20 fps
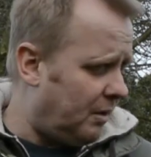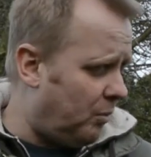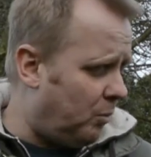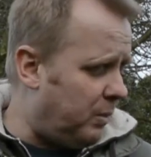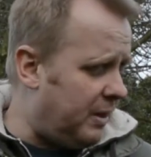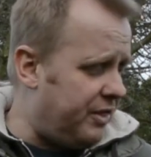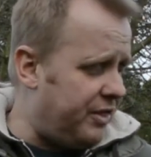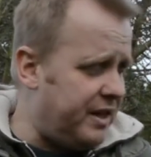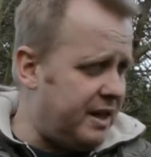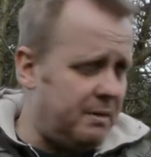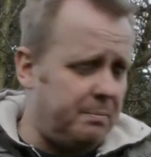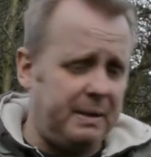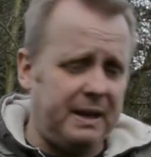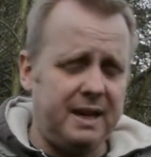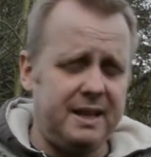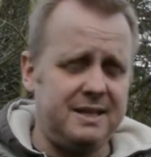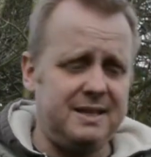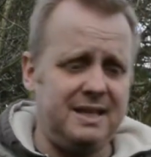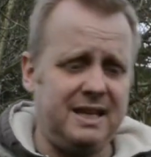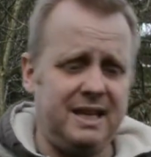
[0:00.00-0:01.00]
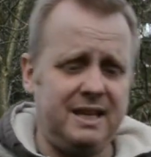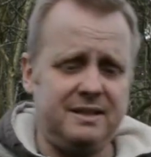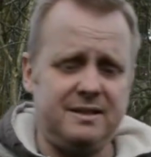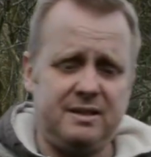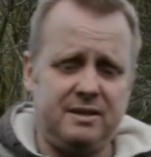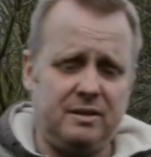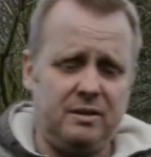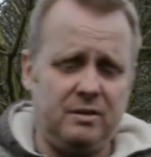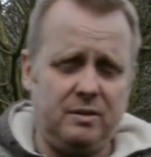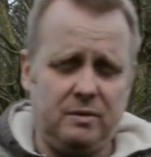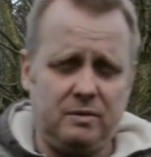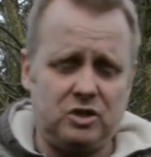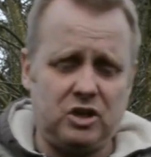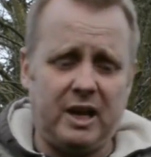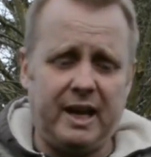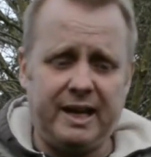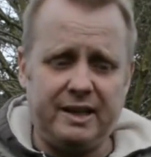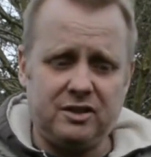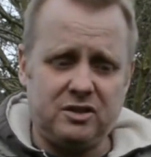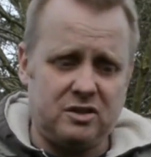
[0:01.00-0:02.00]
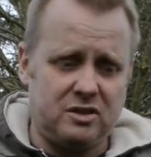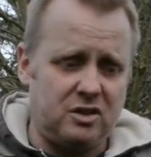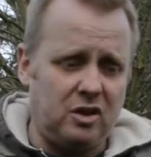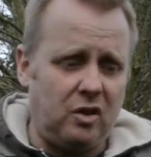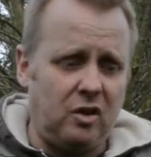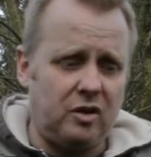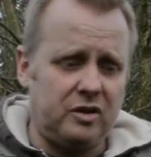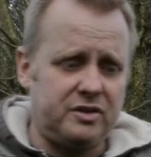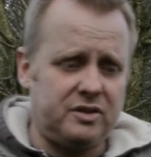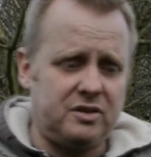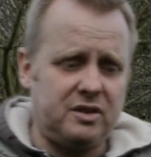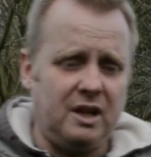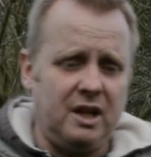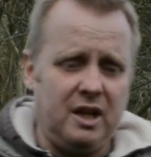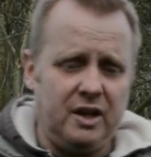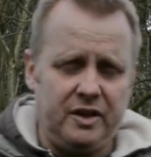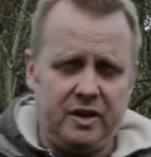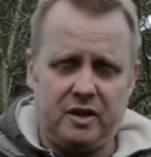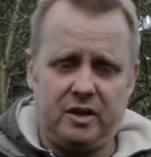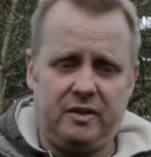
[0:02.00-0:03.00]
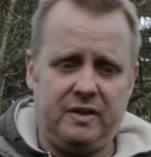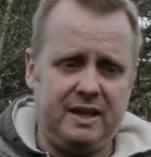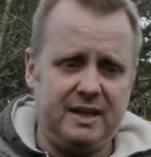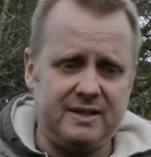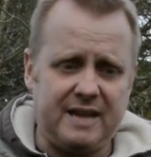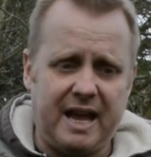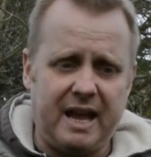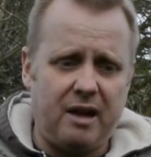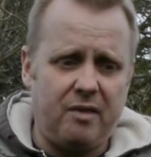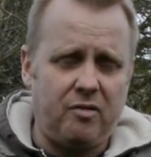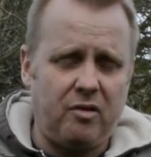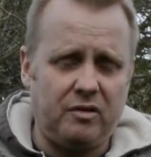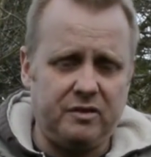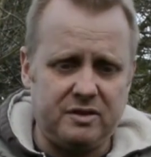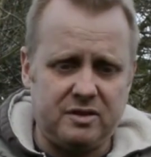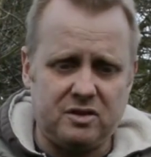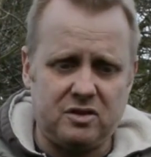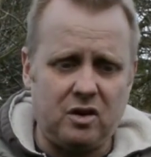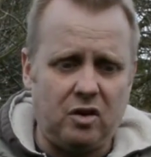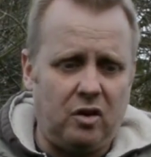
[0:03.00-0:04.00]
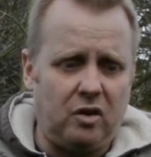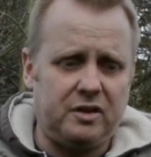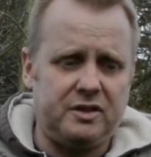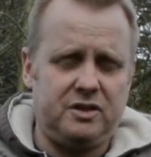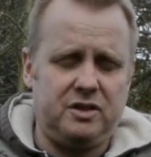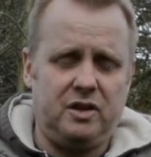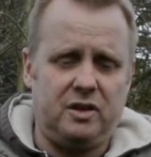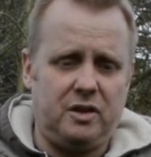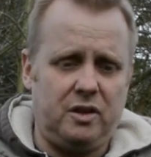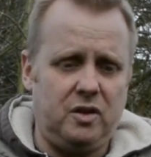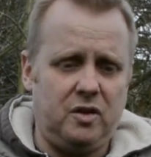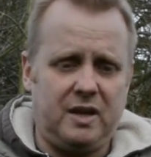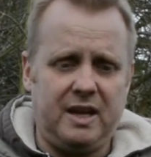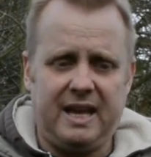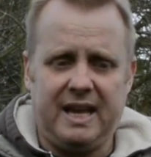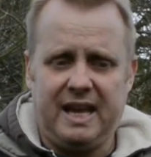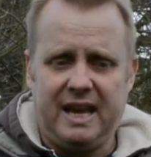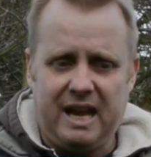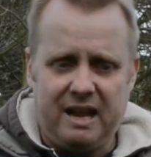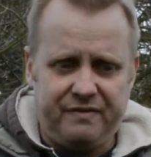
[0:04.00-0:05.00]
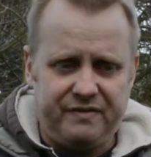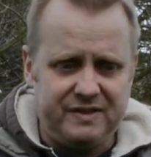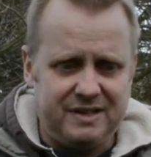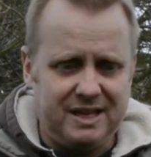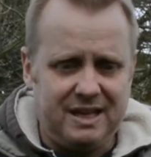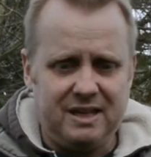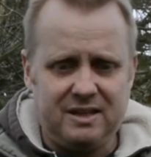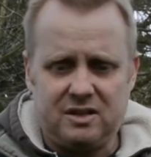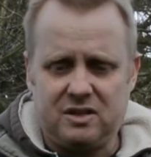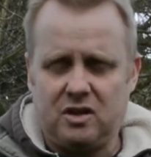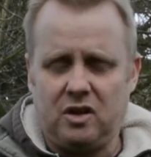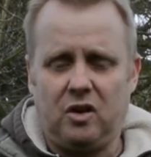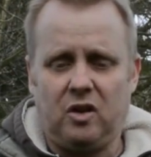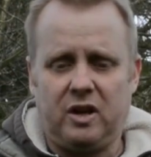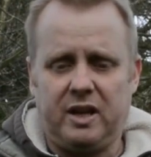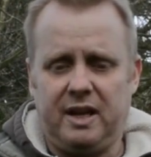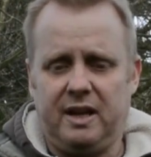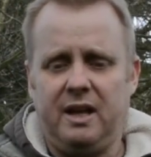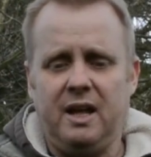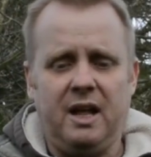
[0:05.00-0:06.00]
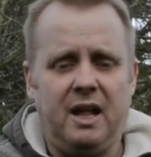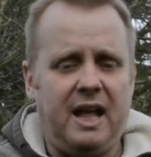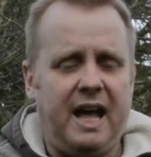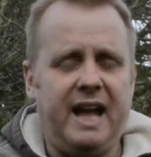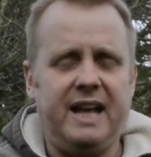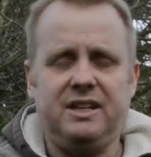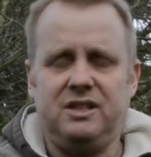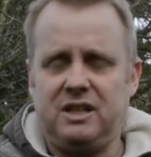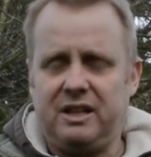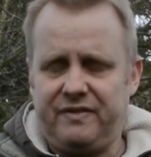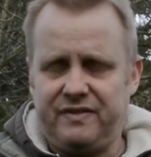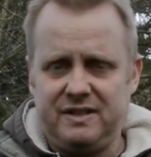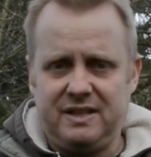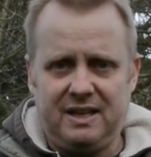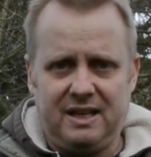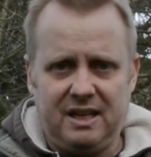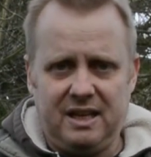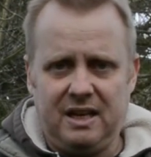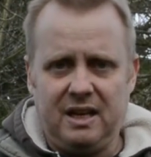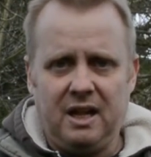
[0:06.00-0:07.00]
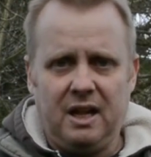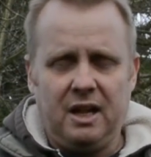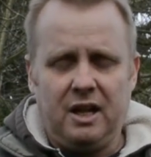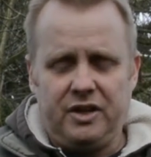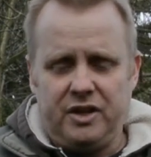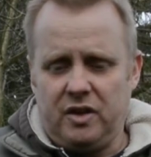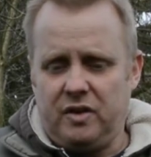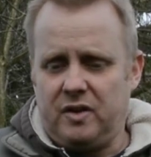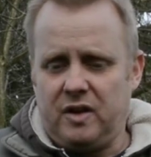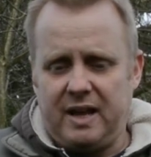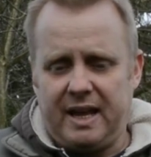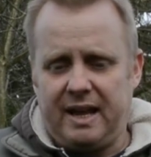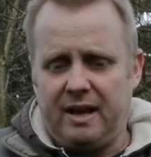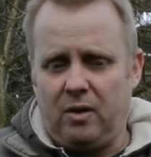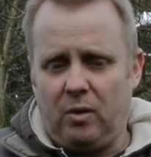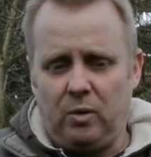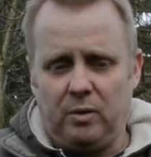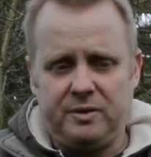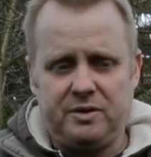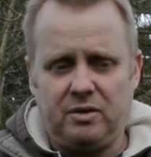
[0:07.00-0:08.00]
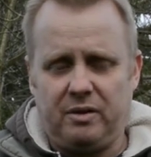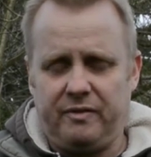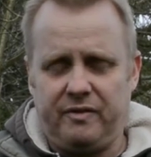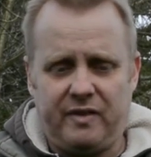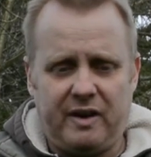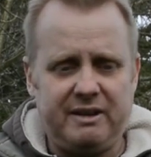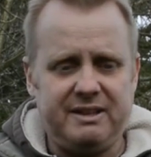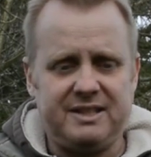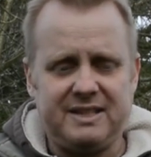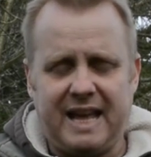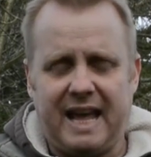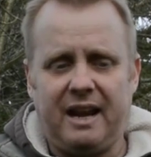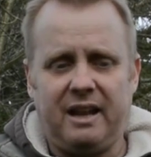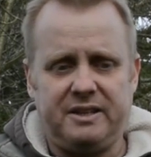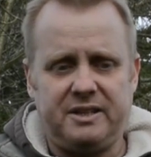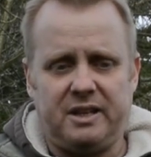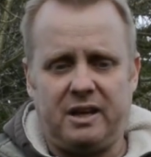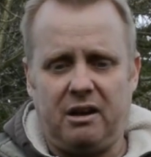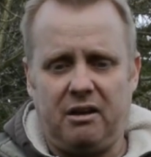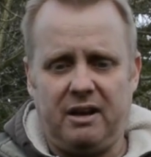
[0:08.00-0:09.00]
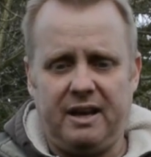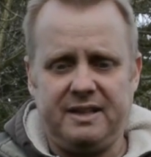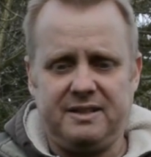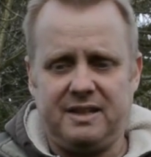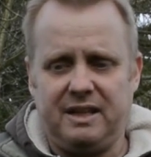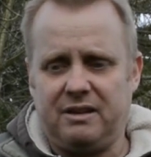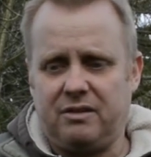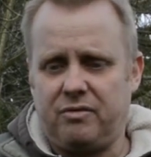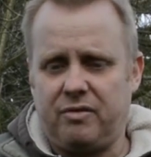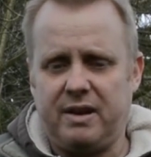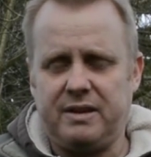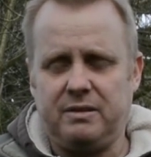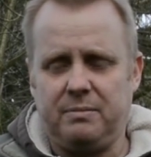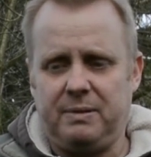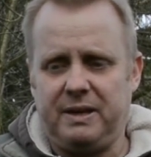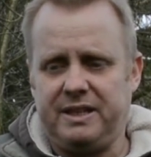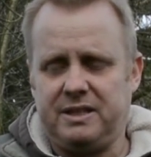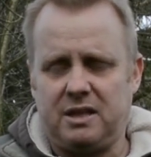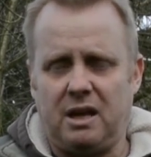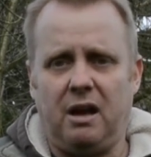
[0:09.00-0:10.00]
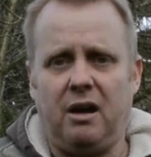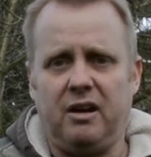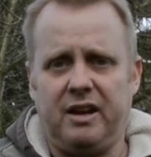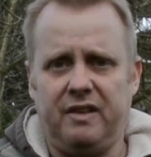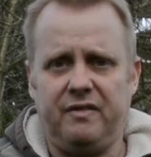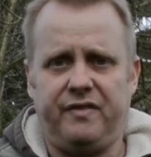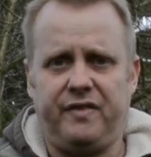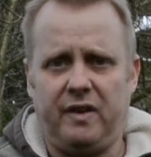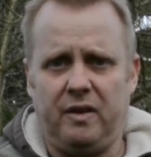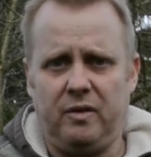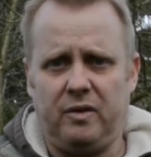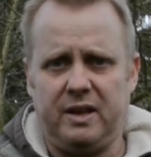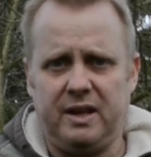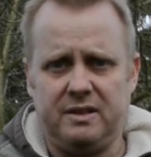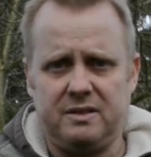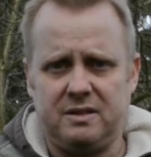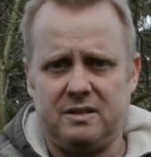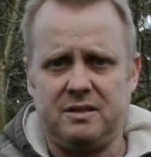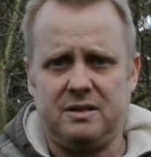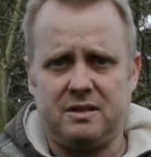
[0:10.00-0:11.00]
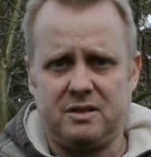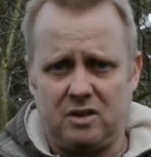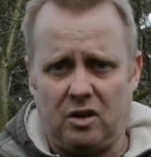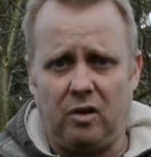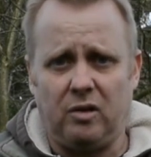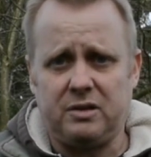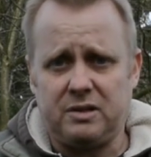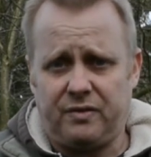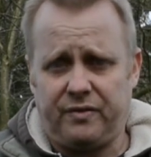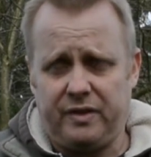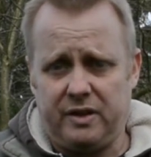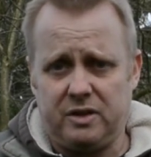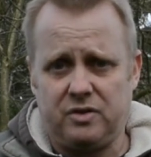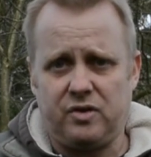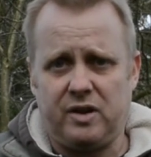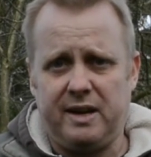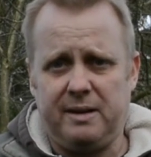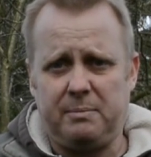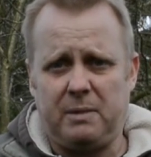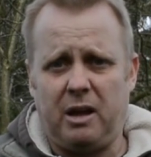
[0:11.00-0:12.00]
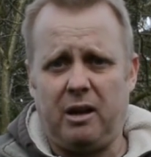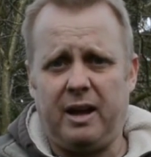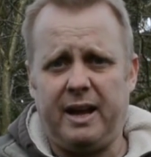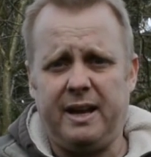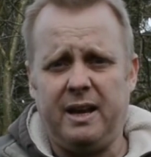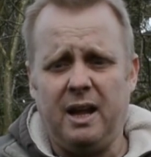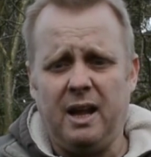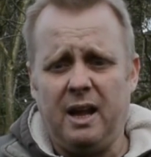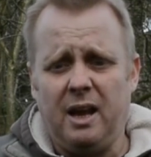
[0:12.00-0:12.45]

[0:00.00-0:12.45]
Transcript: With the ability to change stocks, you know, these Aeron stocks, you know, you can get an FT stock, a HFT, you can get all sort of very skeletonized, incredibly target focused stocks for the Dreamline.